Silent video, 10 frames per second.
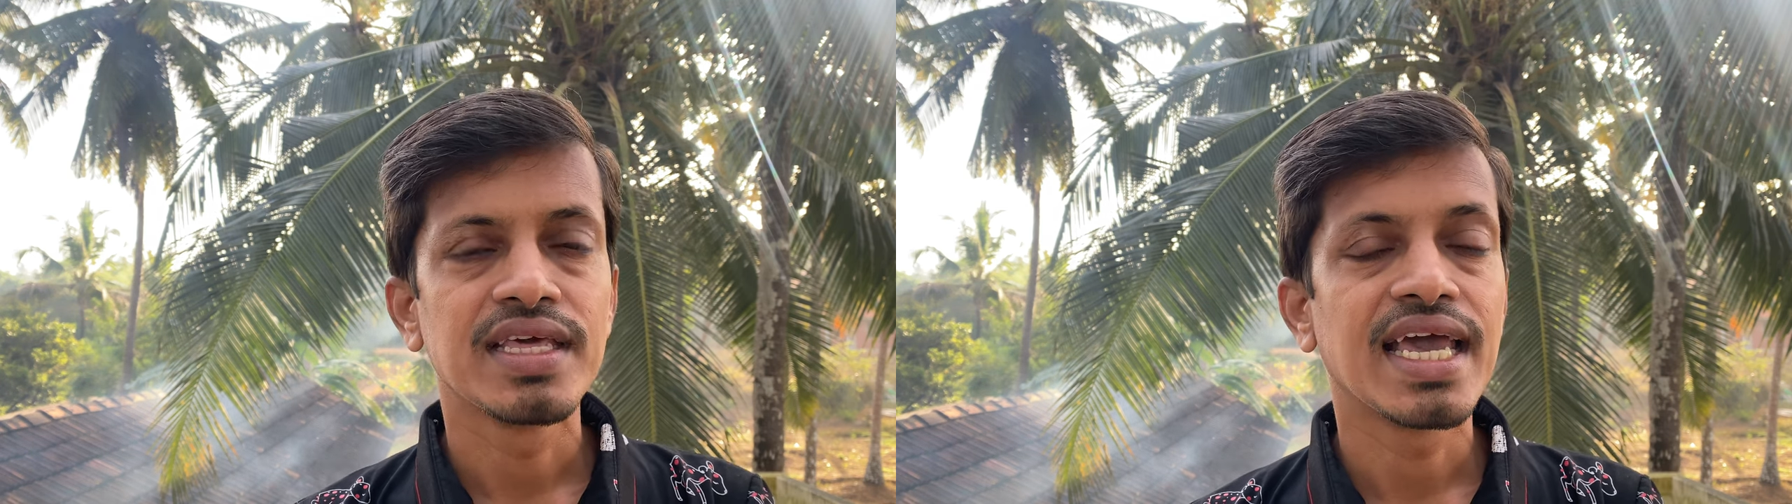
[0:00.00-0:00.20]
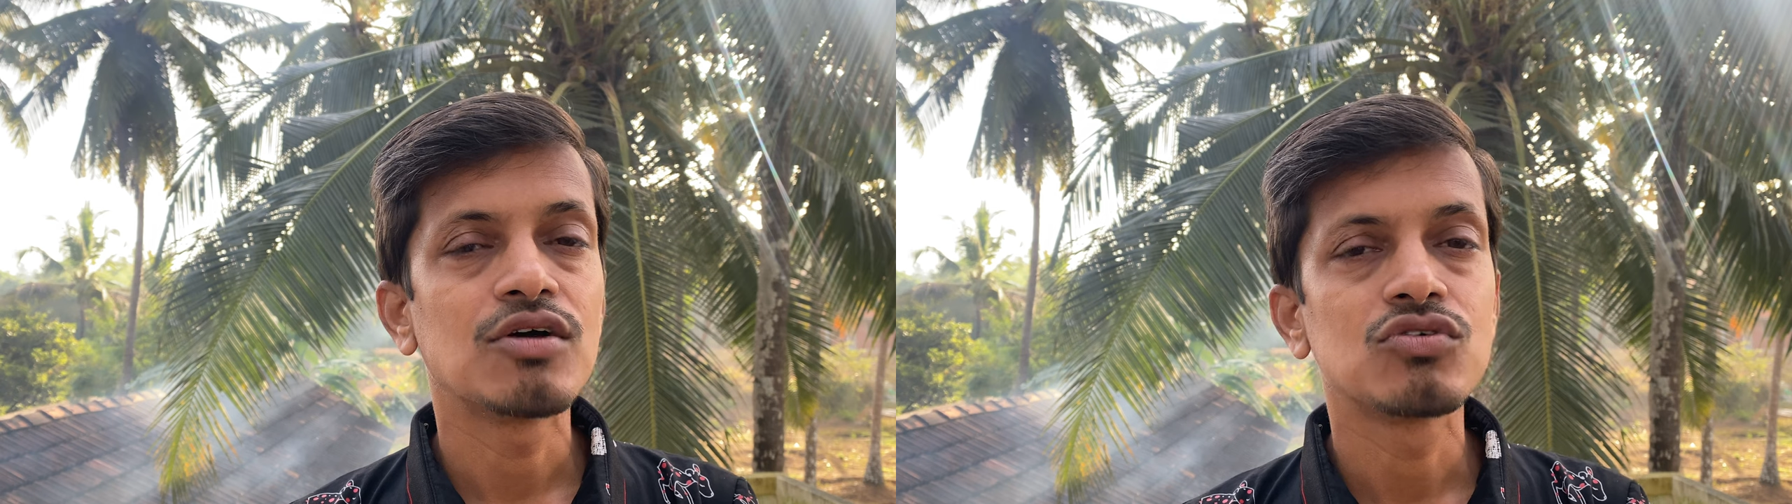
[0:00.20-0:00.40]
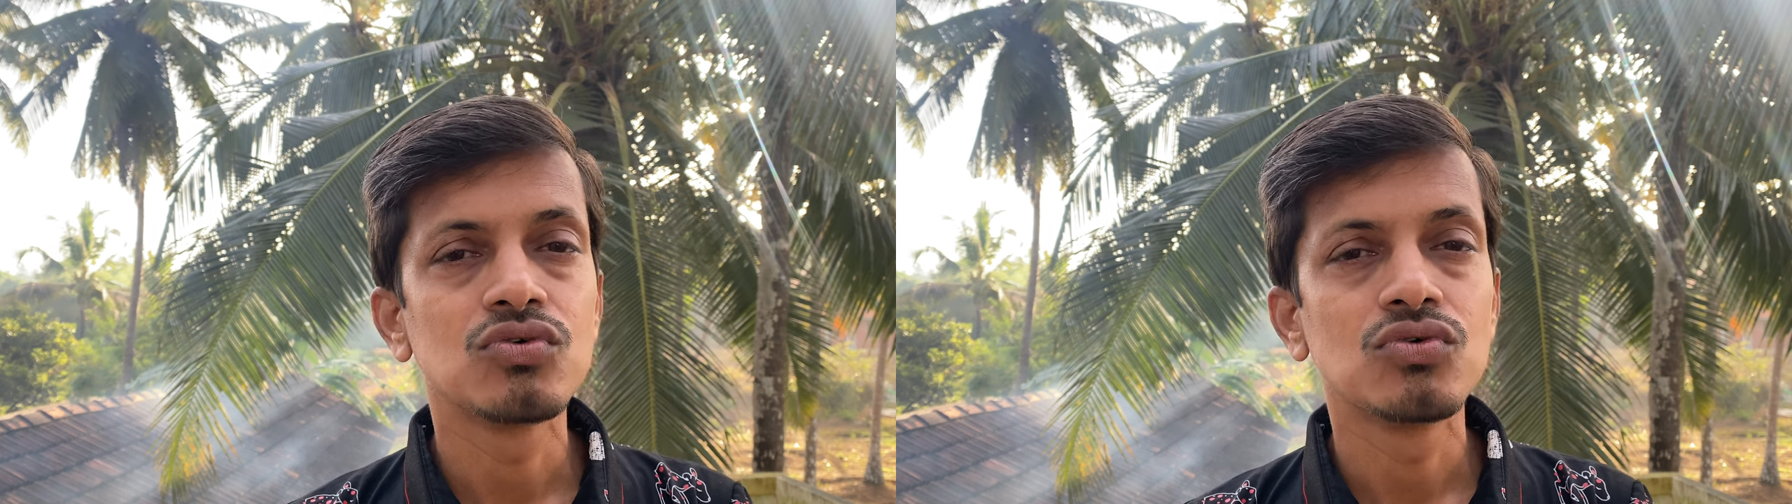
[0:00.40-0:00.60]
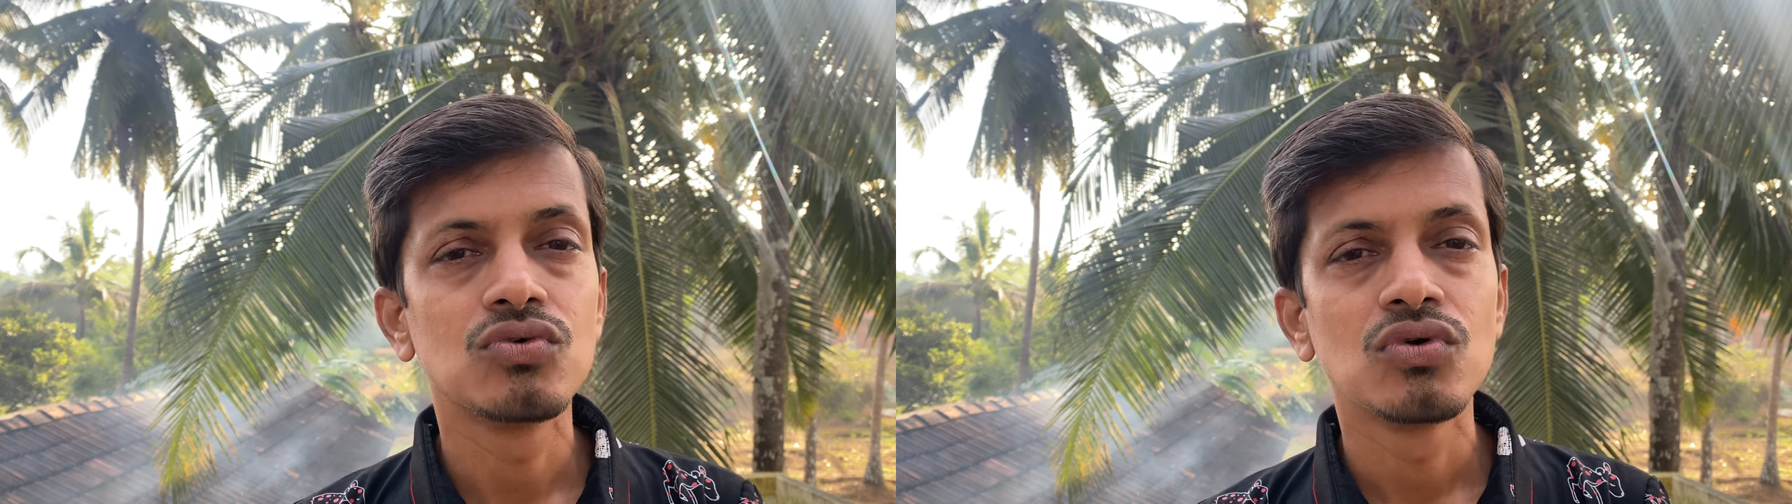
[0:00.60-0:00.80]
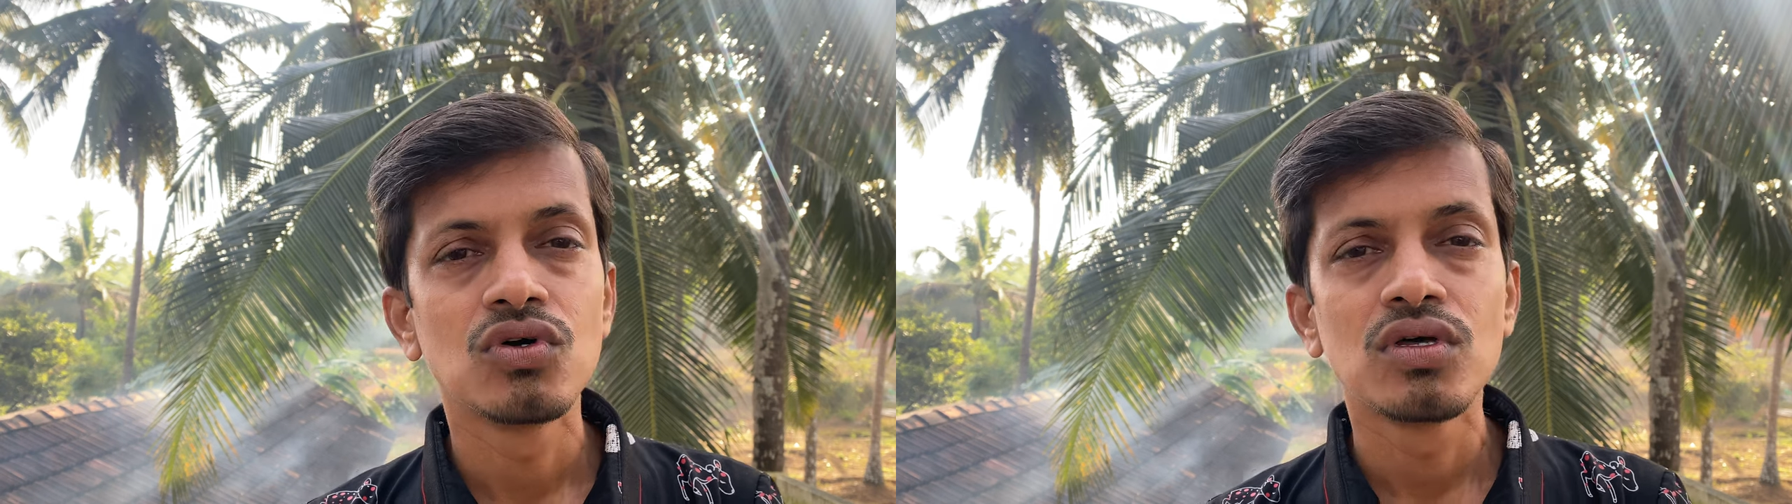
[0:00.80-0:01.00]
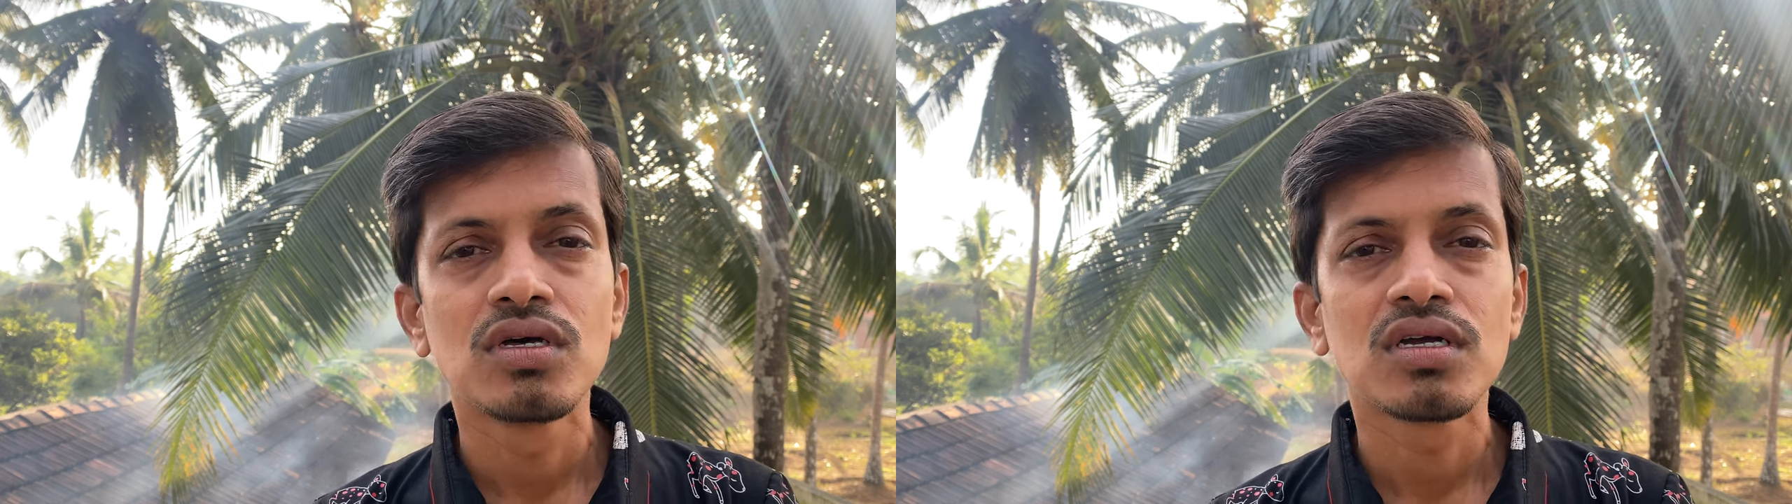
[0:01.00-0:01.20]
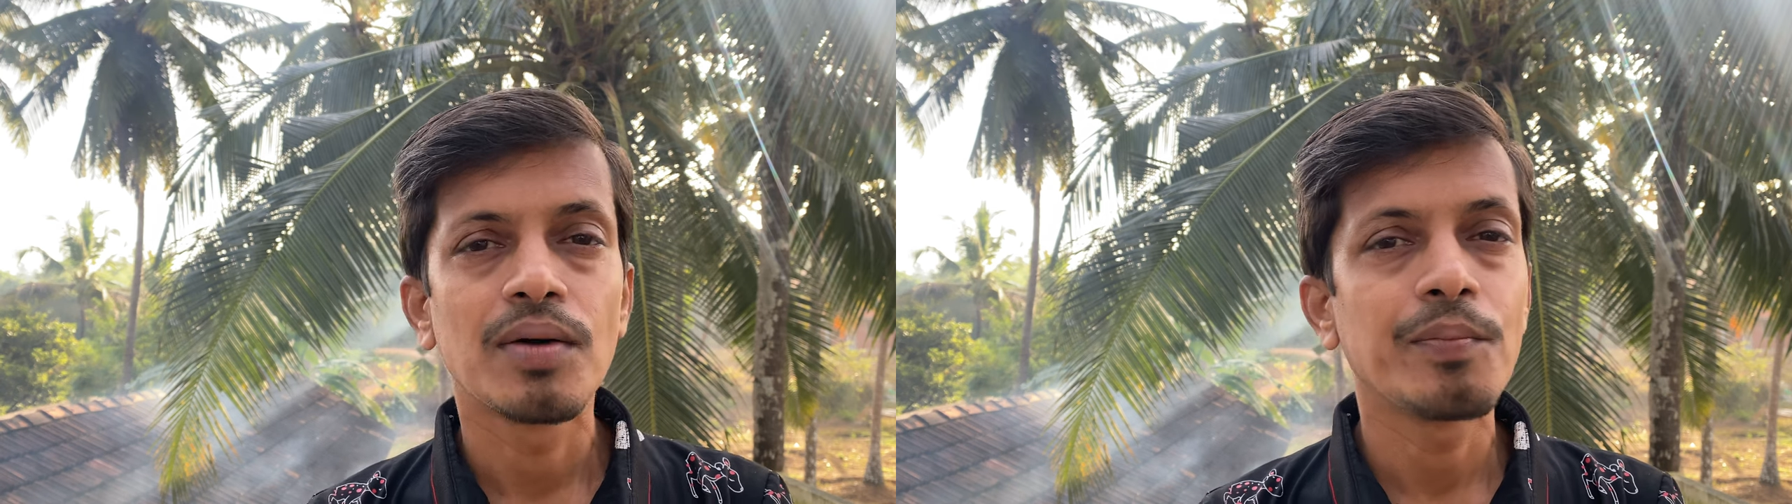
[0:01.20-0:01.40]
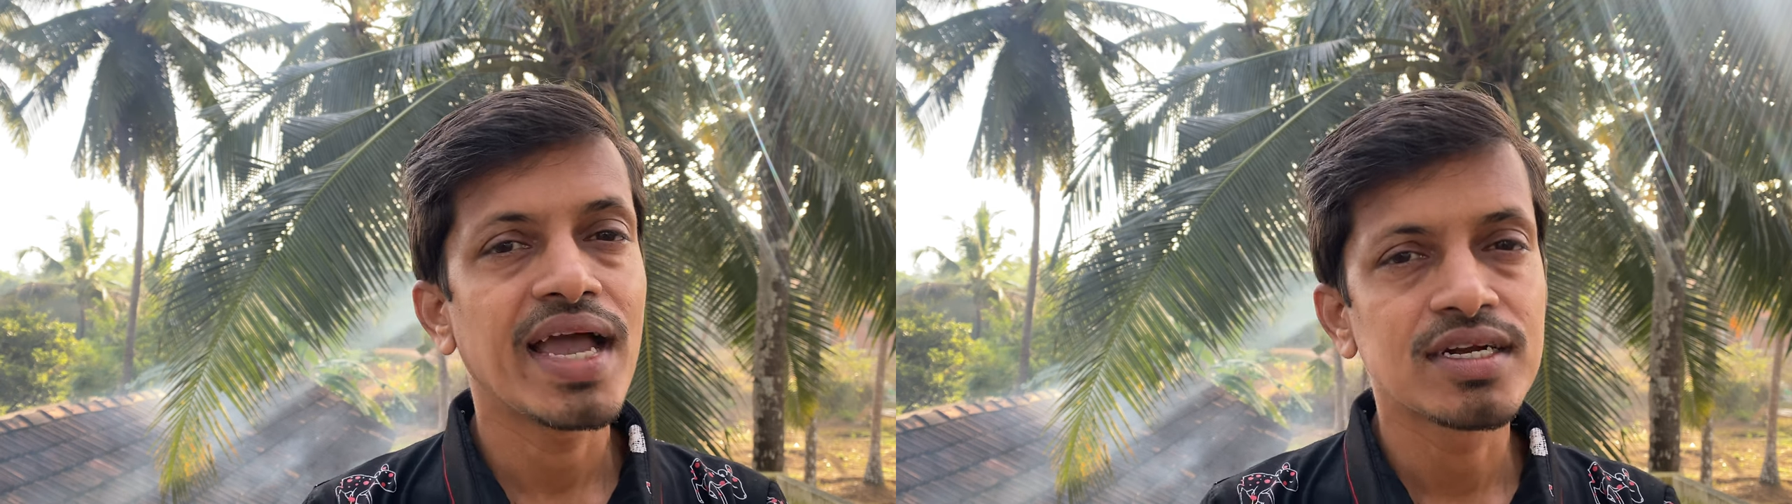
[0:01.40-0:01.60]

They have to come